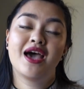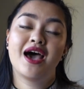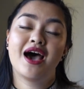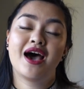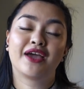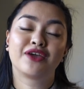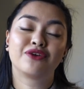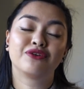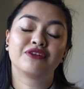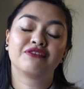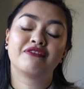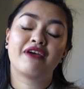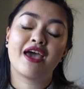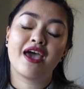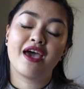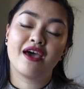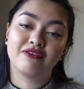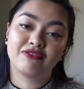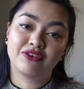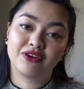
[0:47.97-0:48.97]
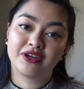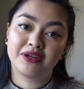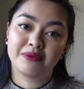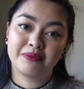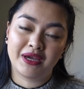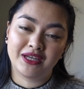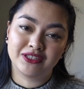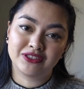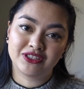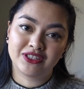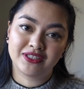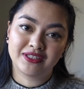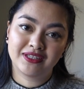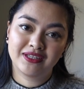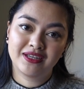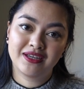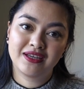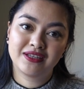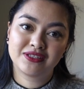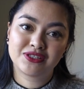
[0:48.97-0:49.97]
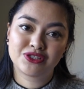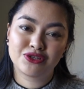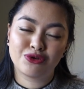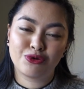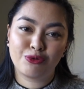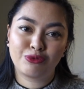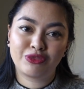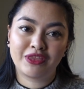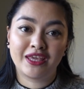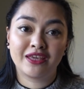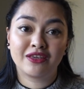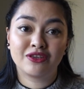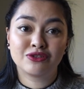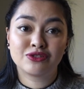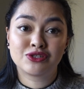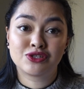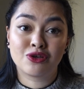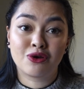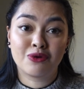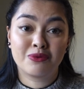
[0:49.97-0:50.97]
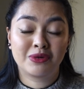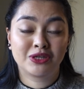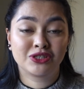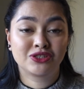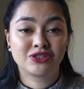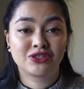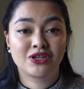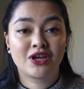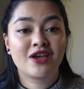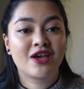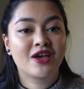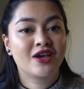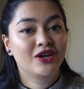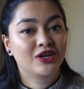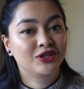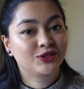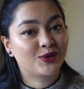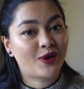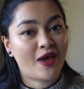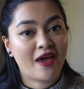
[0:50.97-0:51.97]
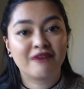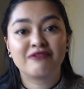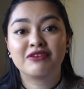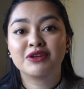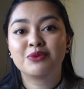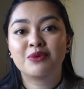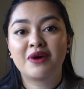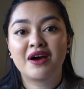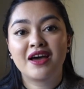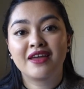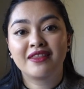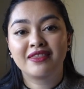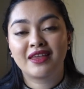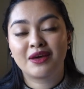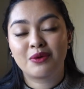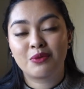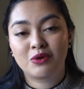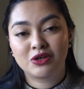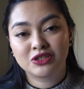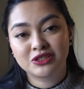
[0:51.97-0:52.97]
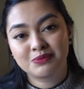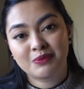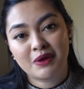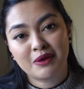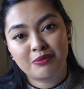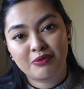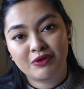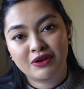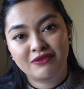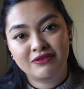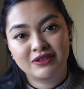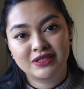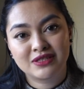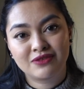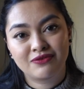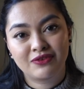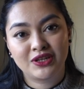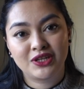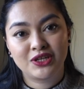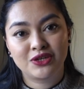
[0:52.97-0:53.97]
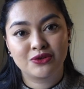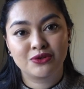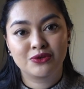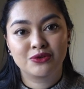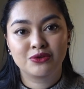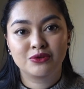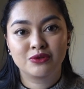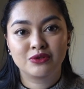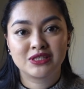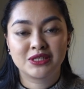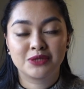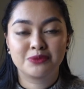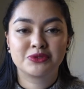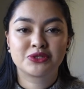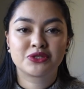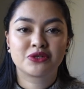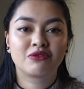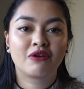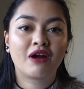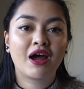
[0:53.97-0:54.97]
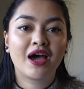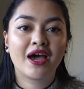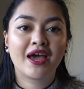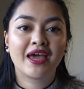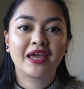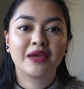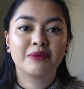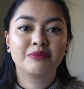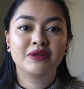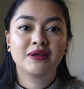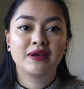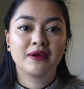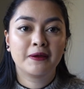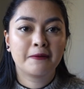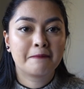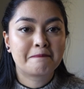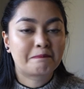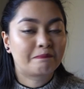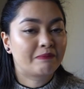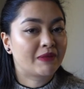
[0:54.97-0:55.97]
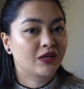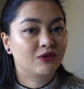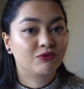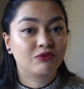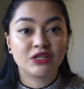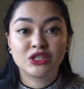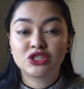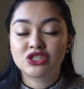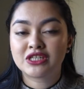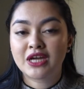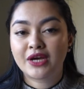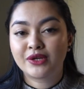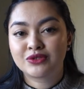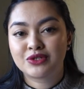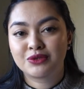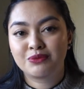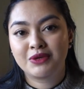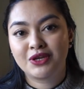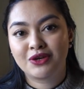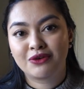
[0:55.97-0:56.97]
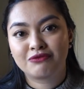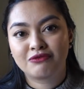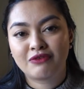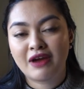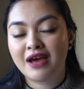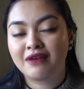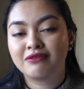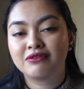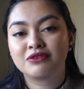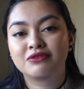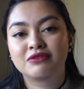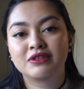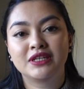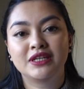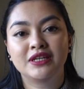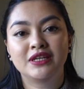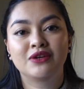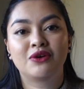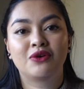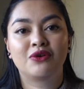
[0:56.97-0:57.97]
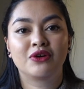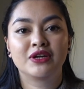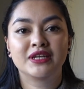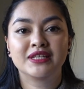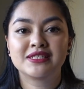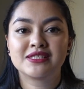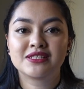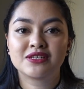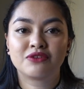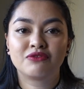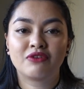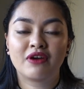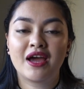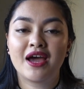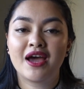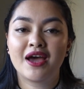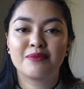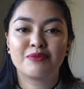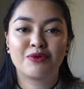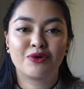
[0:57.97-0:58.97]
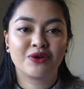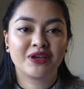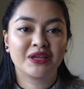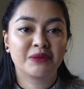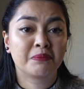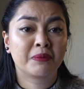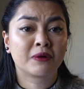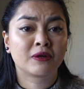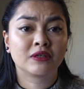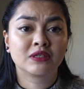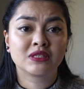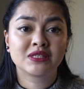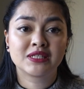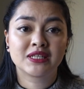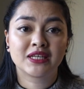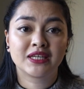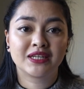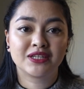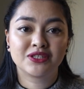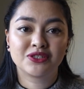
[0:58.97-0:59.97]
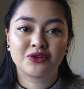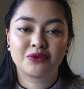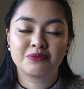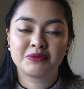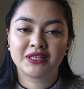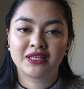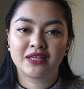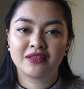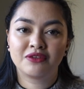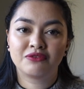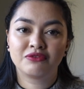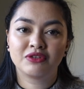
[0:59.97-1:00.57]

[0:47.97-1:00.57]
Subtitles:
I could have ever imagined. So thank you so much to everyone that watched my previous video, subscribed, reached out to me on Ravelry or Instagram or in person and told me that they